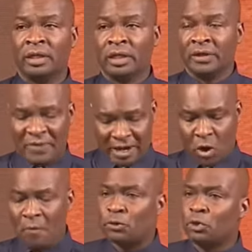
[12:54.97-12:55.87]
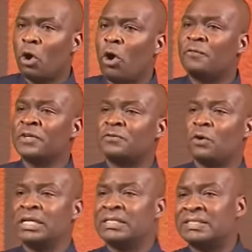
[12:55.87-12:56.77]
If I come to your office,
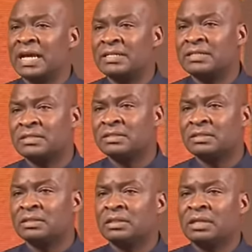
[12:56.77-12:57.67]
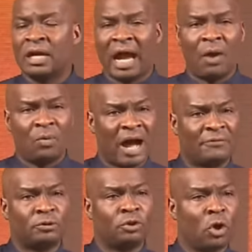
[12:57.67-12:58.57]
for instance, I will
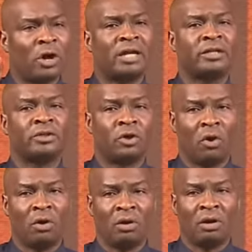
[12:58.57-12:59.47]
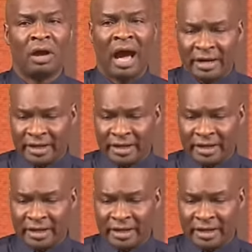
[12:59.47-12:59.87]
have to knock at the door, and